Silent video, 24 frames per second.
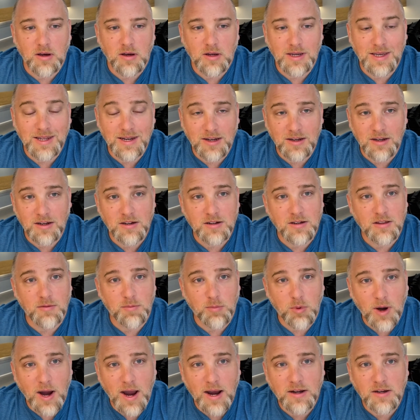getting into the
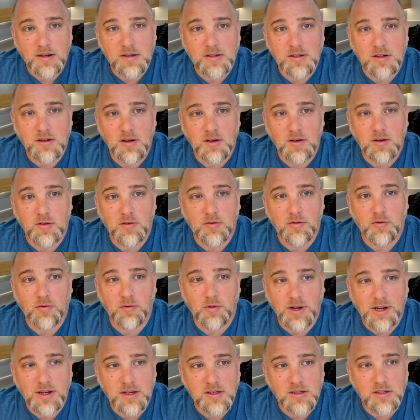practice of
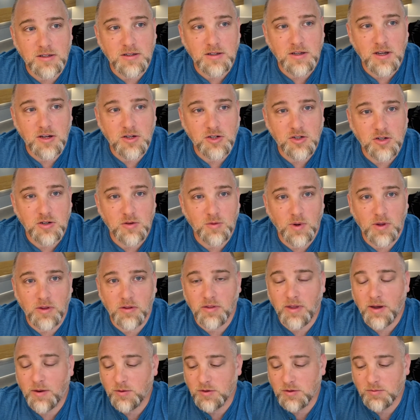reconciliation, whether
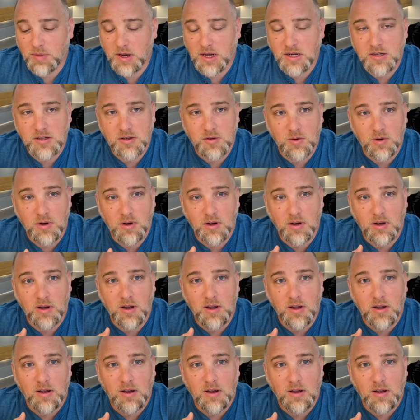that was based on